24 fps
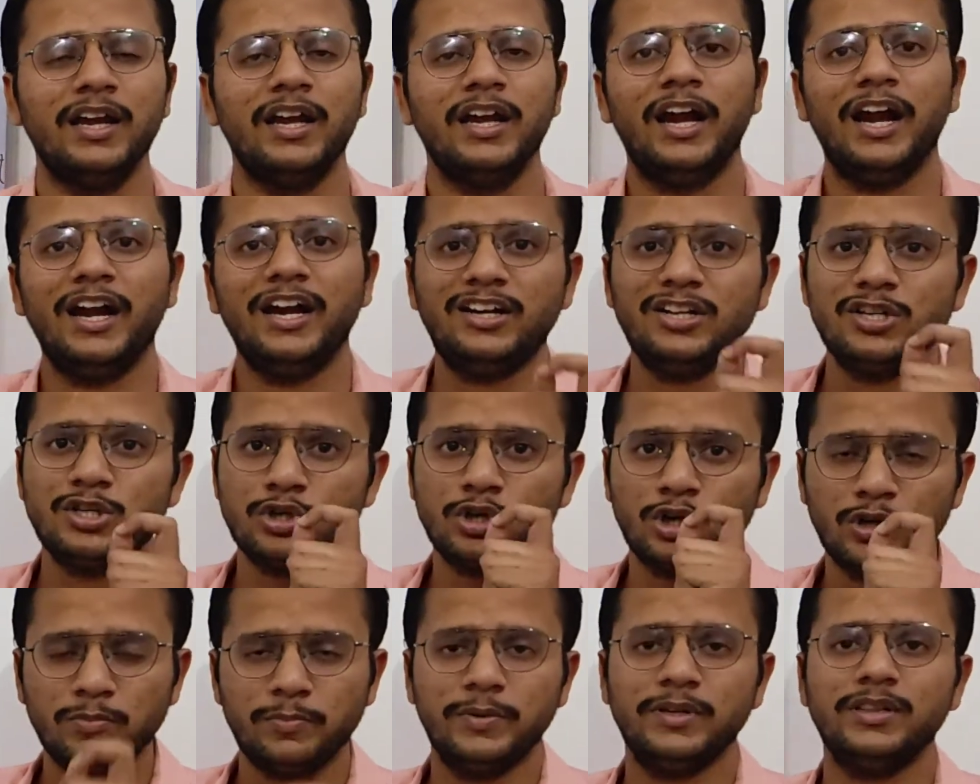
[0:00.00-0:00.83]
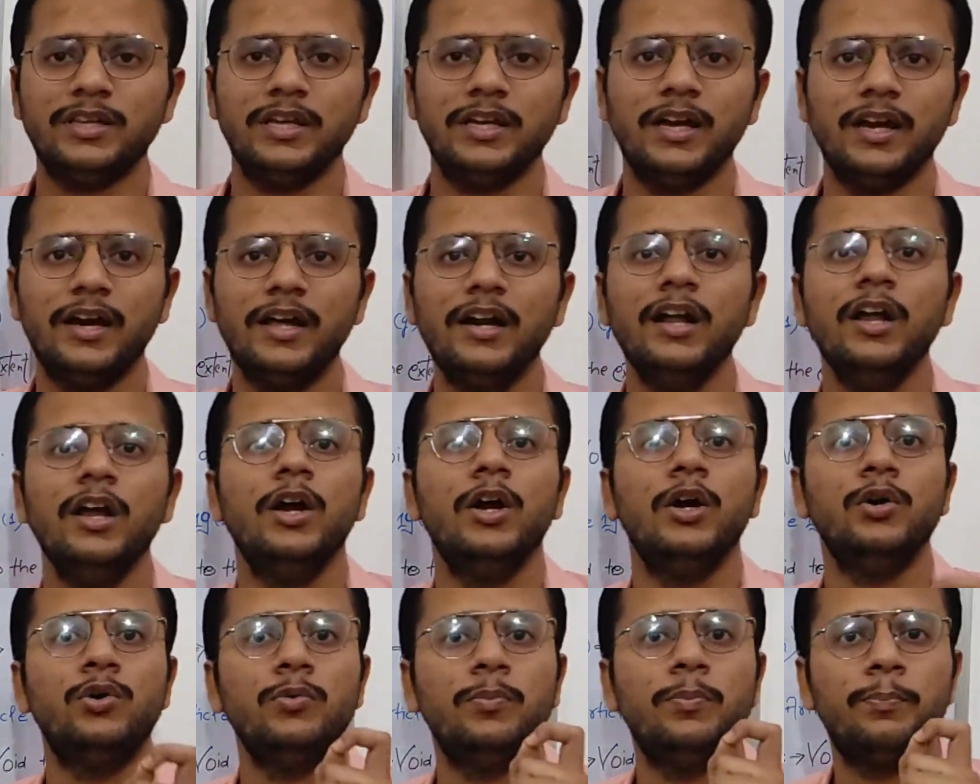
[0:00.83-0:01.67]
It should be there
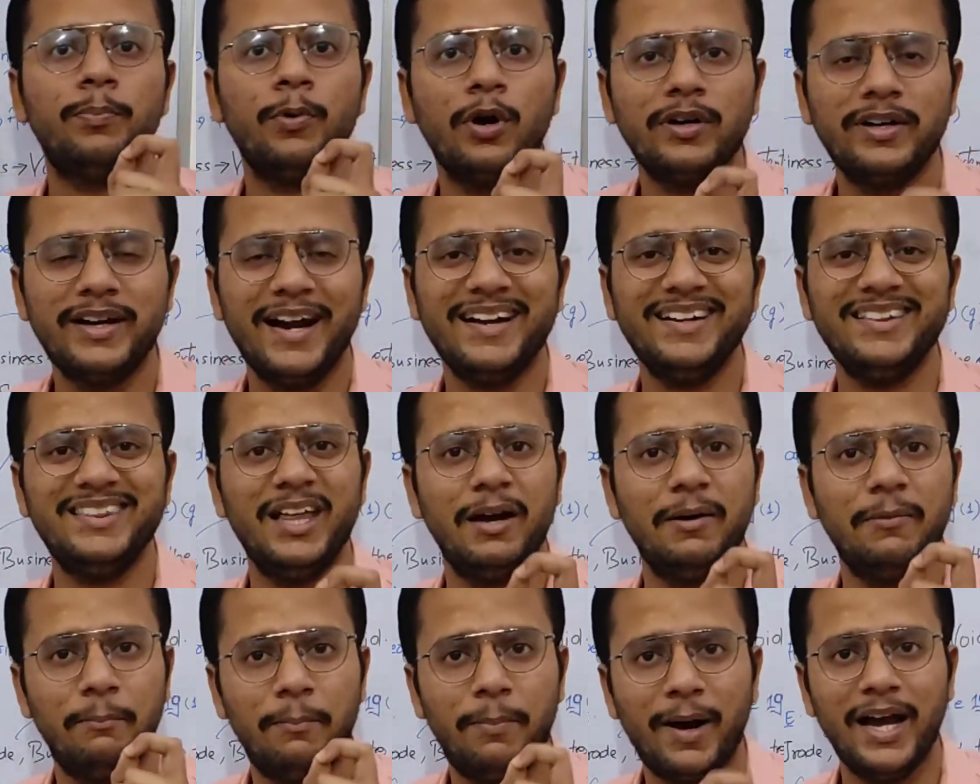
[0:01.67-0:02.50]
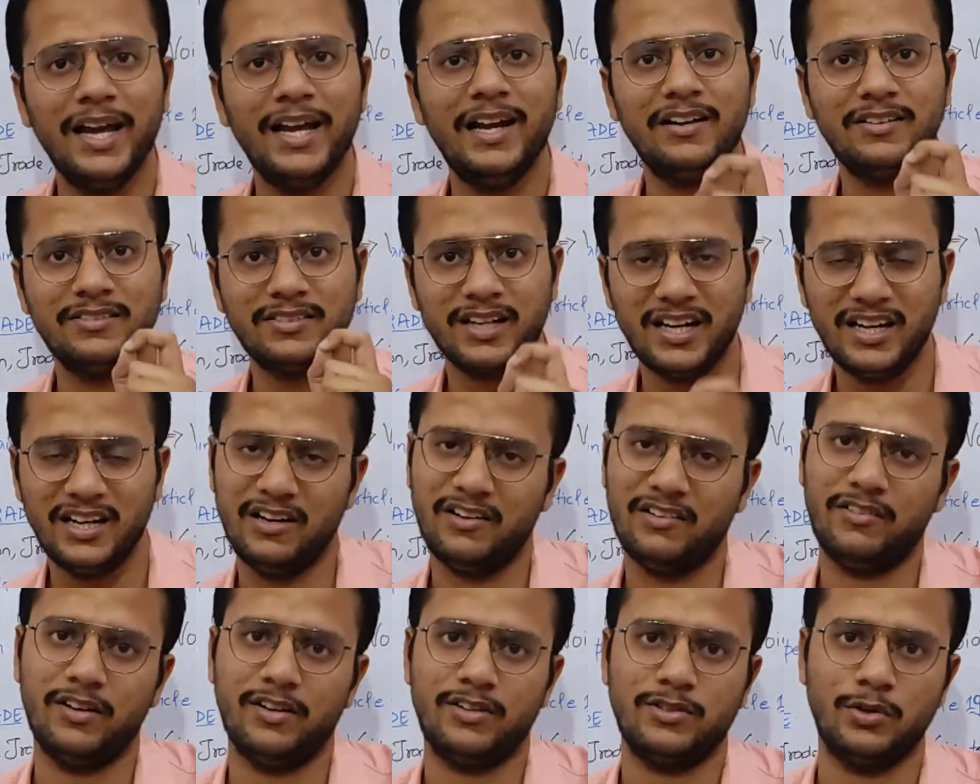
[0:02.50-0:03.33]
to protect the buyer's
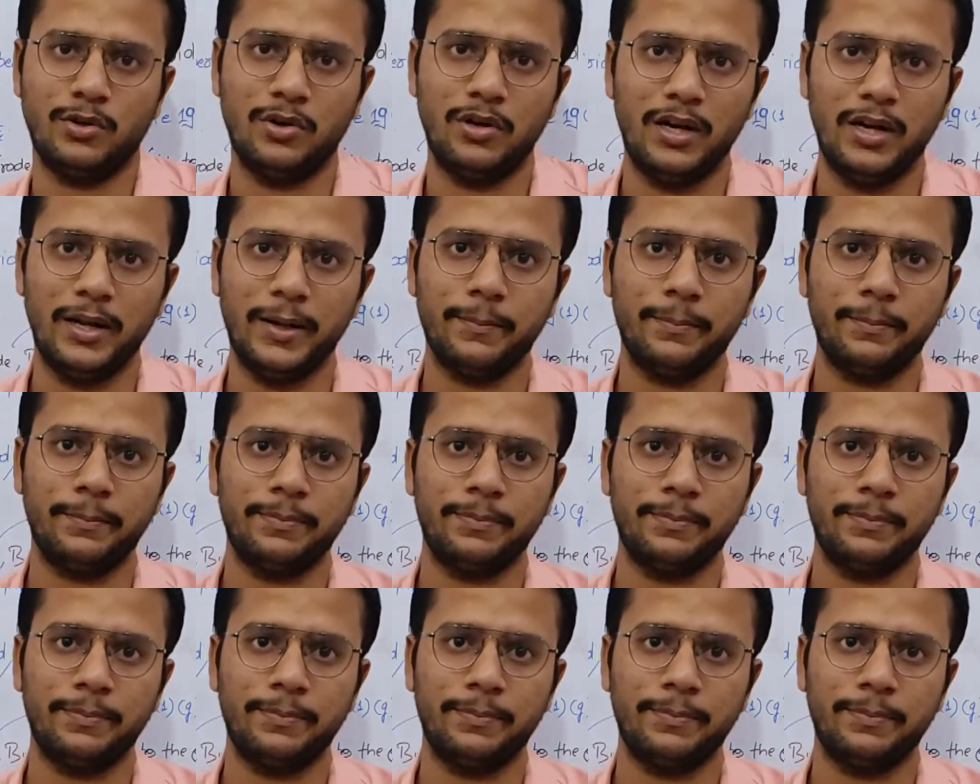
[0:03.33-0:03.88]
interest only.